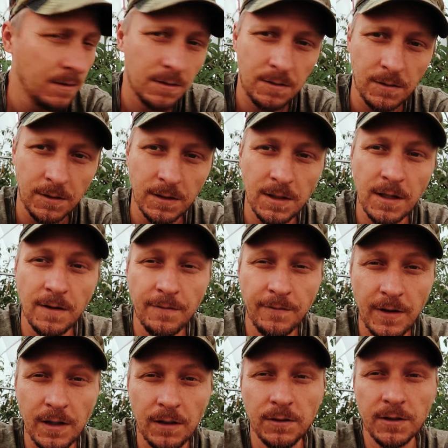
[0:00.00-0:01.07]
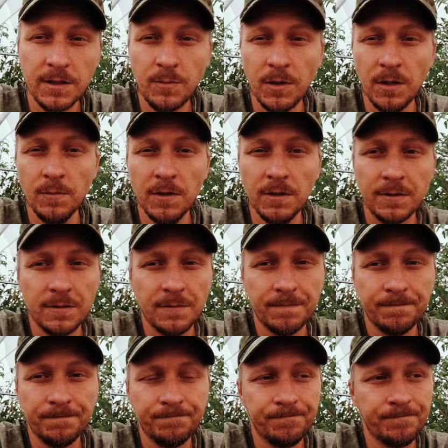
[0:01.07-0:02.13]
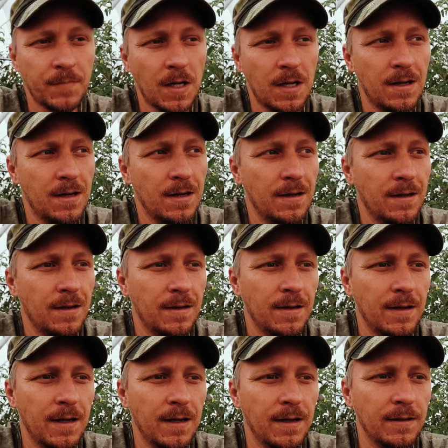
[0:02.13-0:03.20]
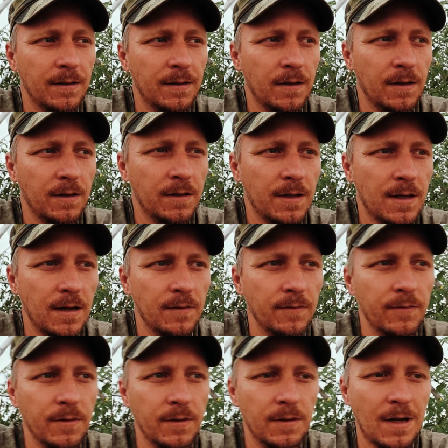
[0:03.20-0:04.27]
it's looking like a failed experiment. And I didn't have the